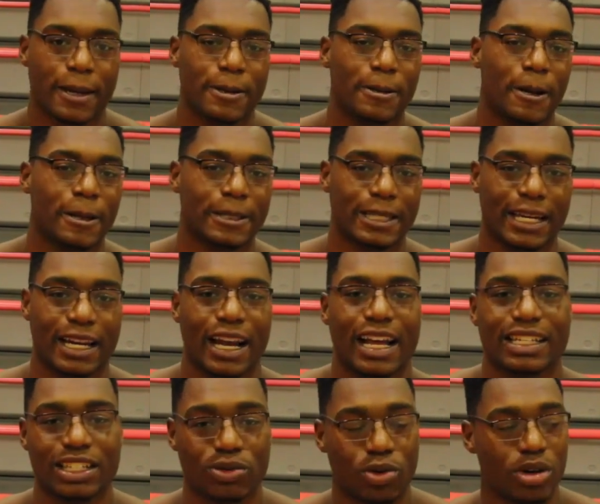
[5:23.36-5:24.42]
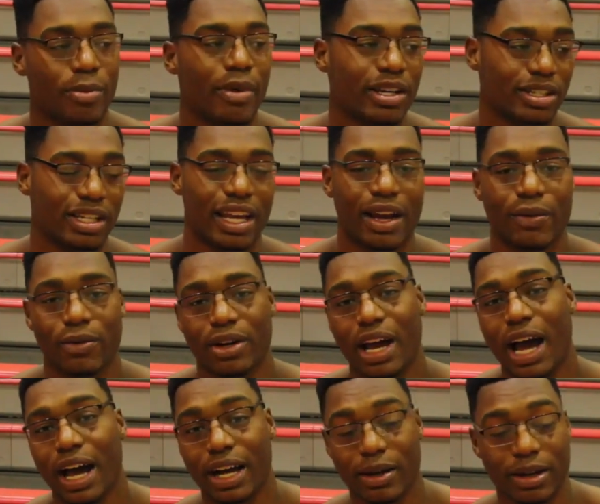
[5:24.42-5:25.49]
You know what I'm saying? I just want to make sure that when
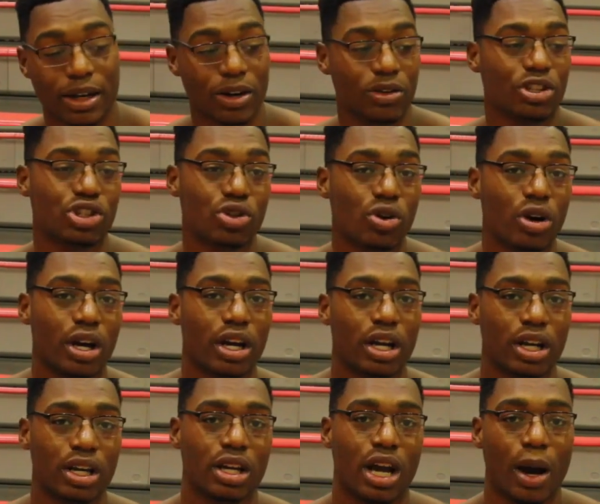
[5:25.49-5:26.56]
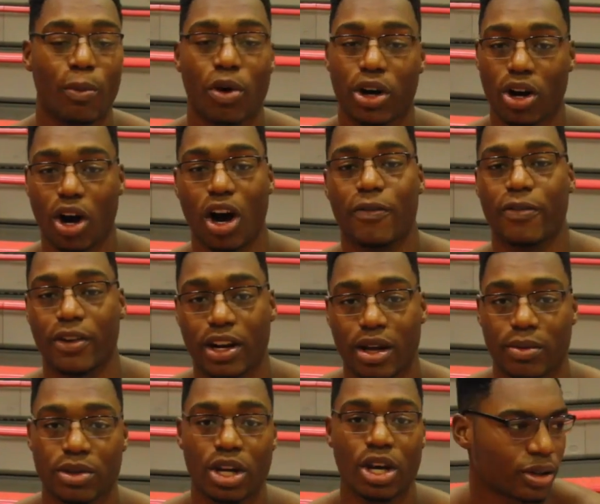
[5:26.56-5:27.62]
I get on this court, I'm working hard for
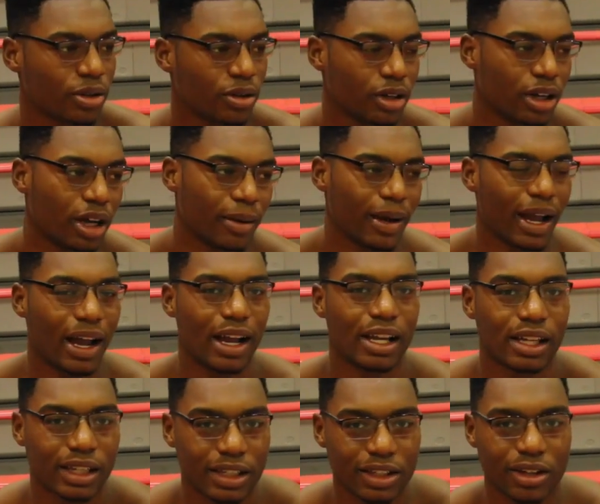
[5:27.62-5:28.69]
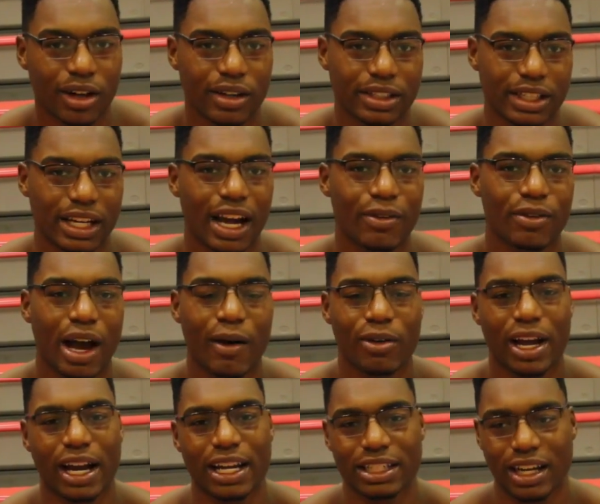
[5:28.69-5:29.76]
them. Growing up, you know what I'm saying,
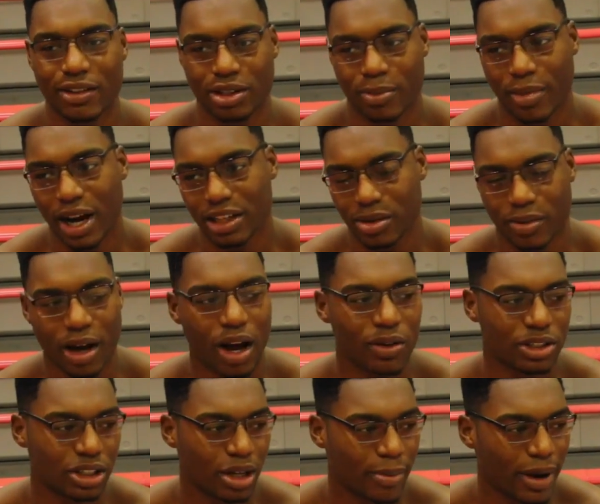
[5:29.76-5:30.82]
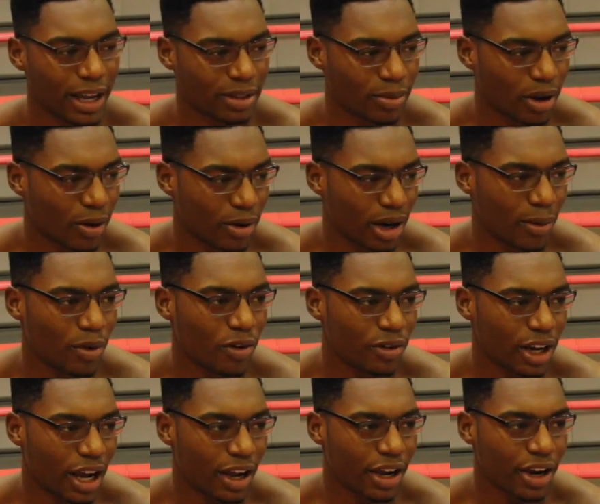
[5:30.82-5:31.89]
like I said, I was a basketball. I always loved basketball. When I
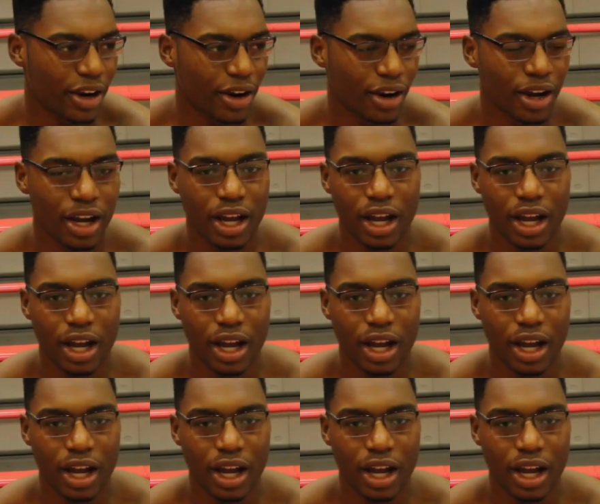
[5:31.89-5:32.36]
moved out here,